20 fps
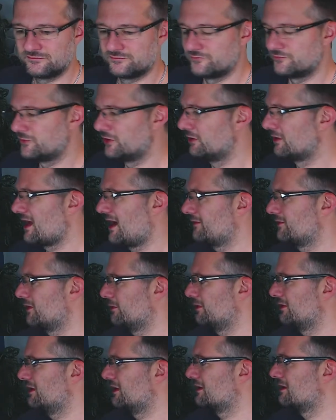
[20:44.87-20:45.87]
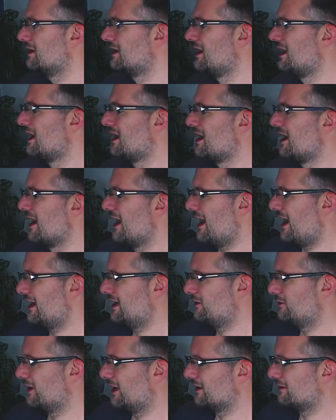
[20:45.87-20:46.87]
New laptop, I think.
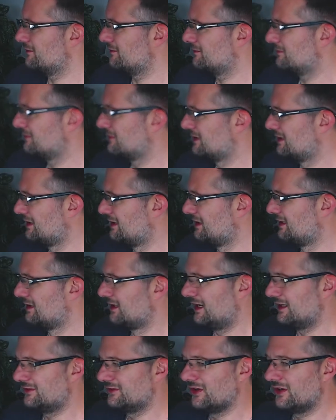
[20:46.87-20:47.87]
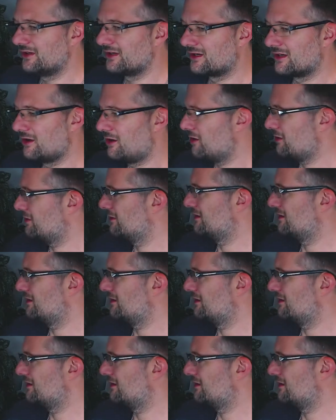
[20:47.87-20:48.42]
Anyway, it's 9 o'clock.